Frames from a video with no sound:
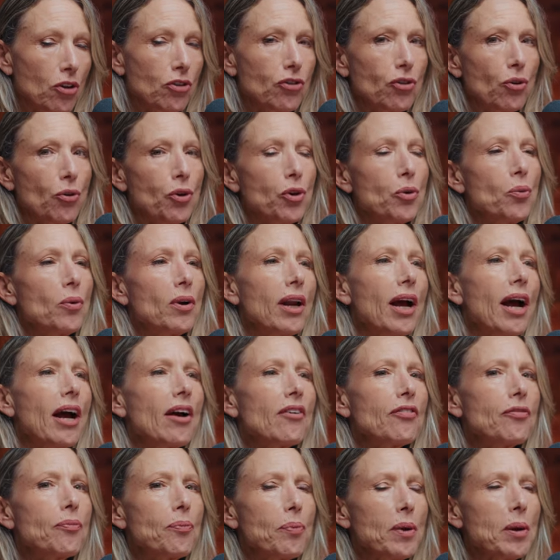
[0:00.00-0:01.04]
So you will
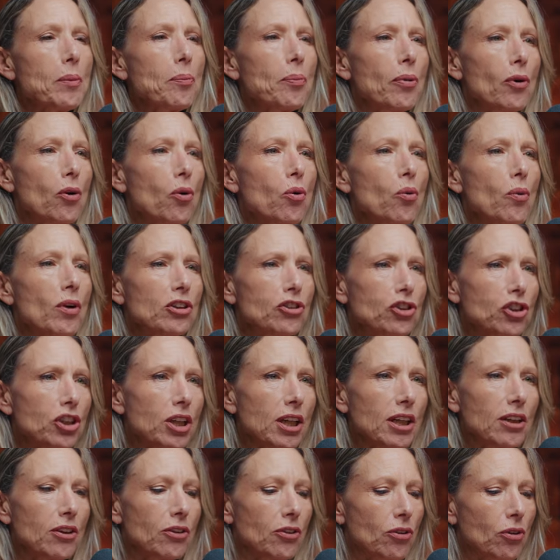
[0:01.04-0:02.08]
have people who will
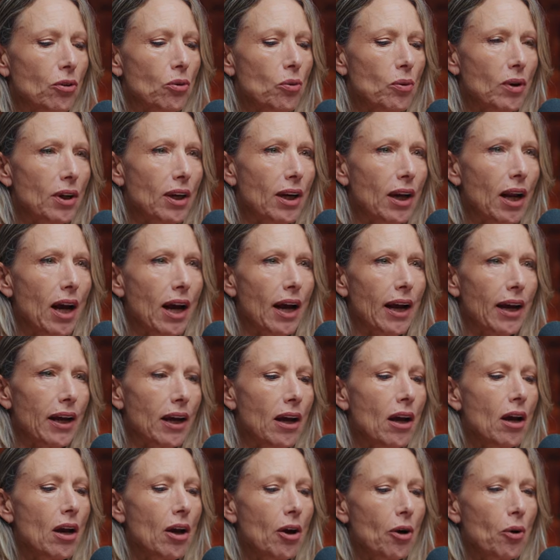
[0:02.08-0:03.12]
cheat, who will lie,
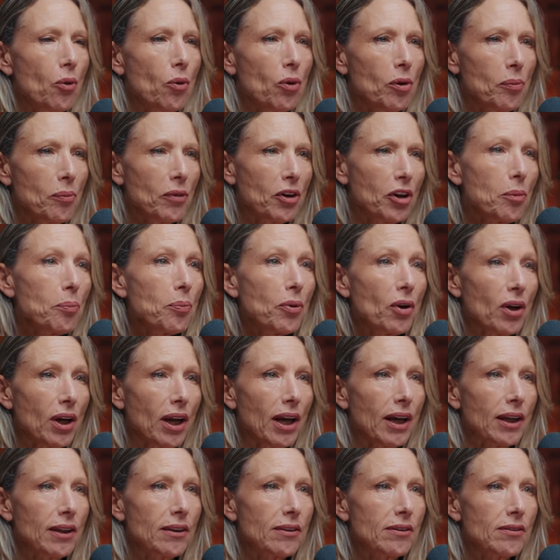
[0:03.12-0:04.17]
who will
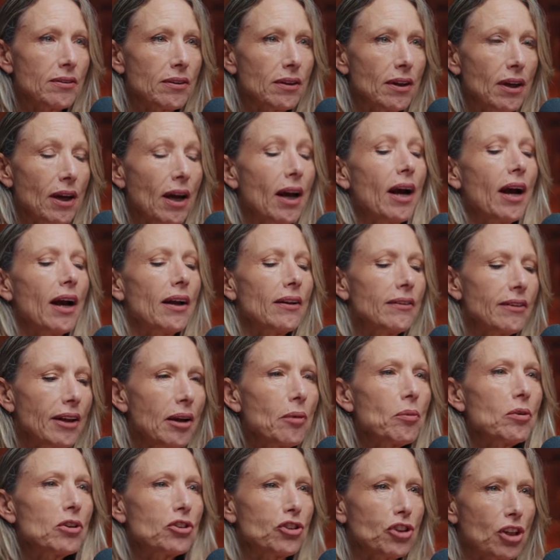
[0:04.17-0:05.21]
manipulate, and they
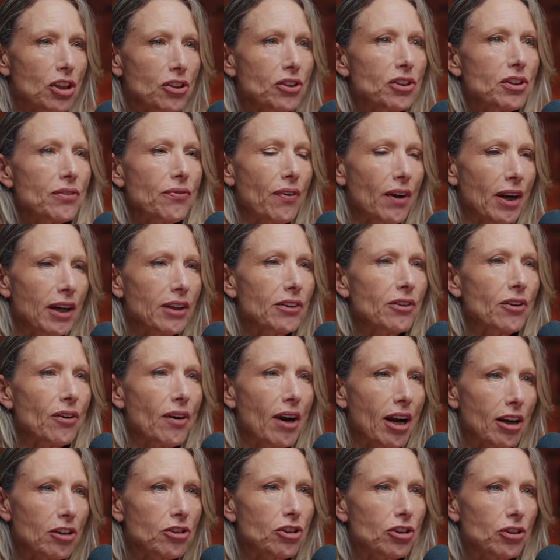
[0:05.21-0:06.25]
will justify their
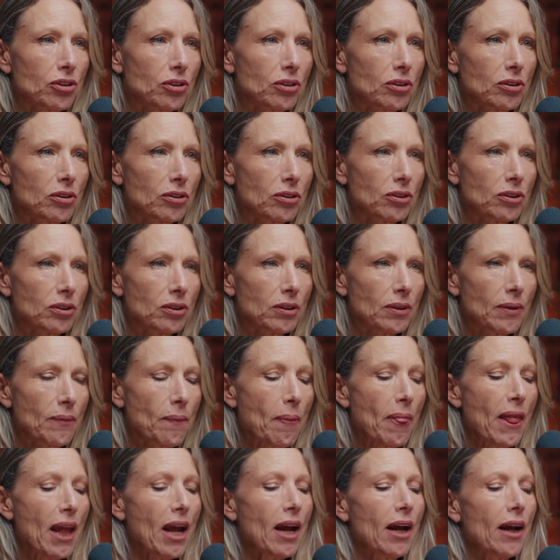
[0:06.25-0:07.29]
actions.
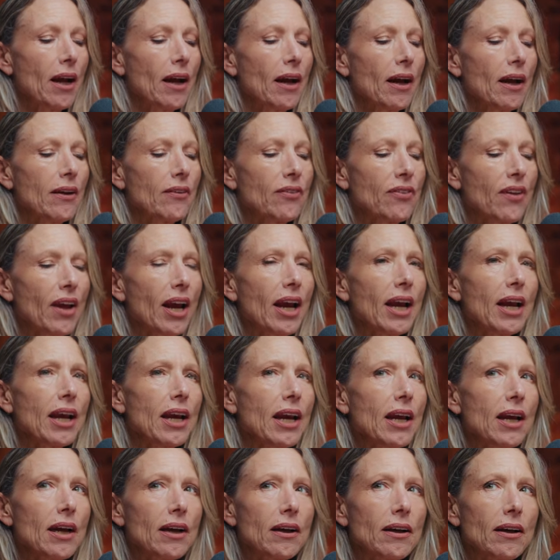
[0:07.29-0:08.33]

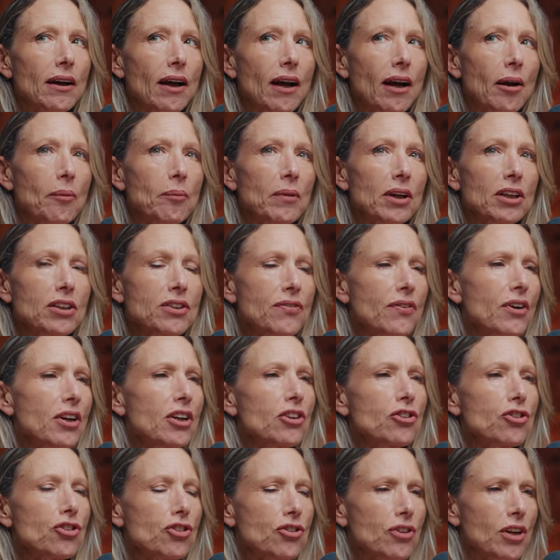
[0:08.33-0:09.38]
It's very
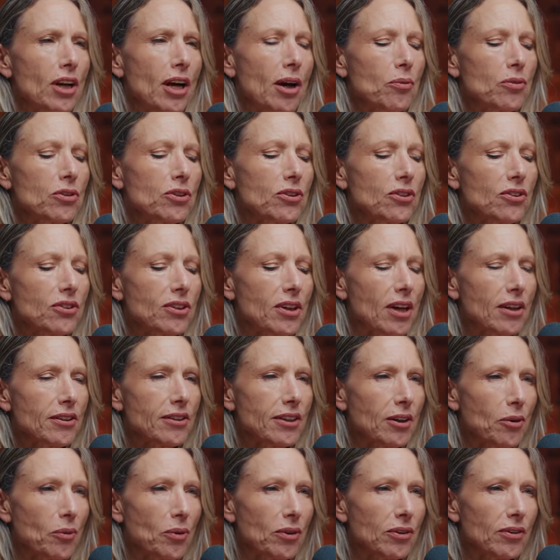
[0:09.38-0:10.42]
interesting. I was
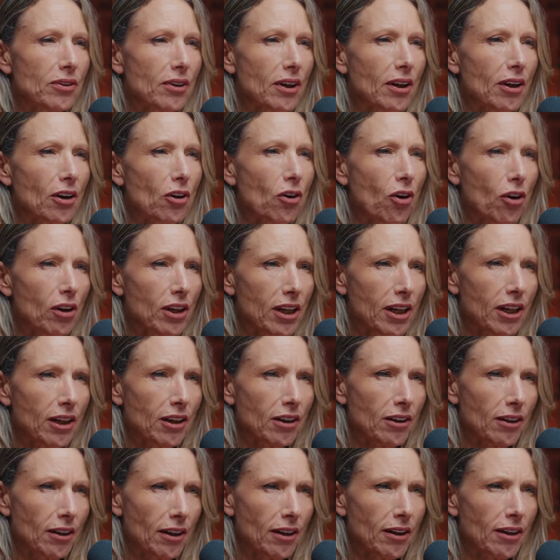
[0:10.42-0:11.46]
discussing with a
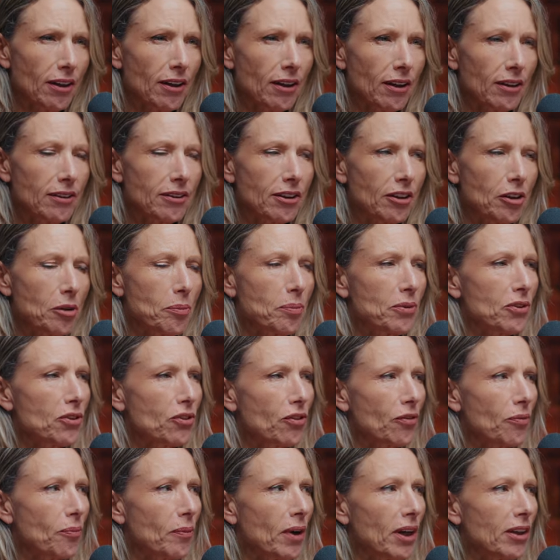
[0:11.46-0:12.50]
colleague, a therapist
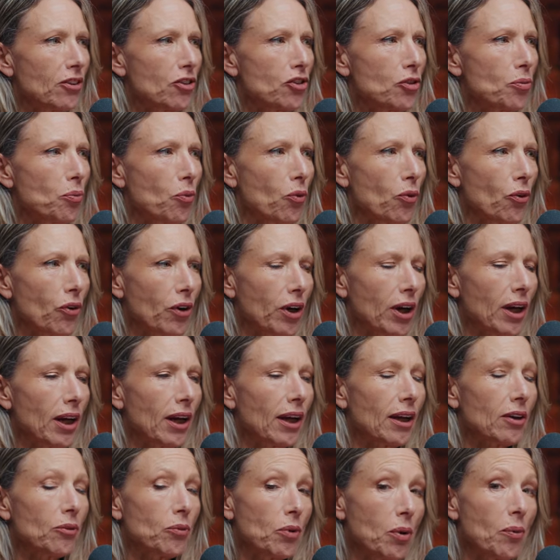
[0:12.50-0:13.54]
of mine this morning,
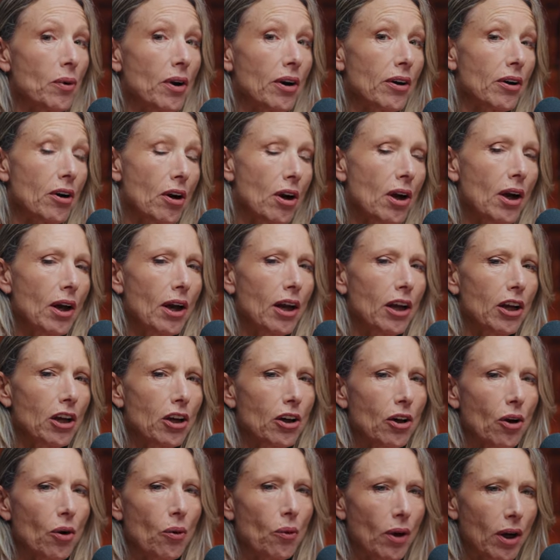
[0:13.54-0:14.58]
and we were, you
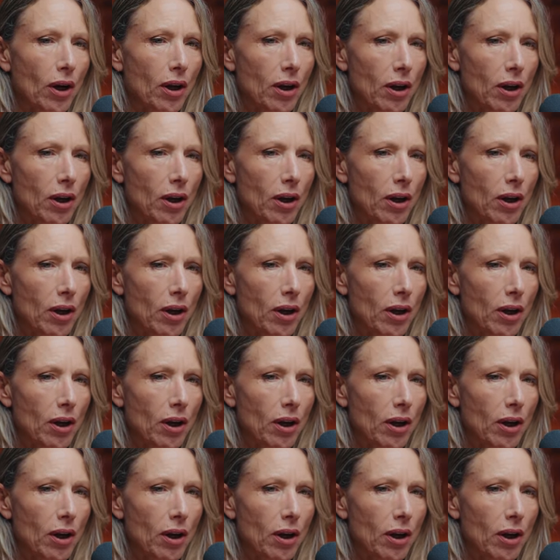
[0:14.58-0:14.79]
know,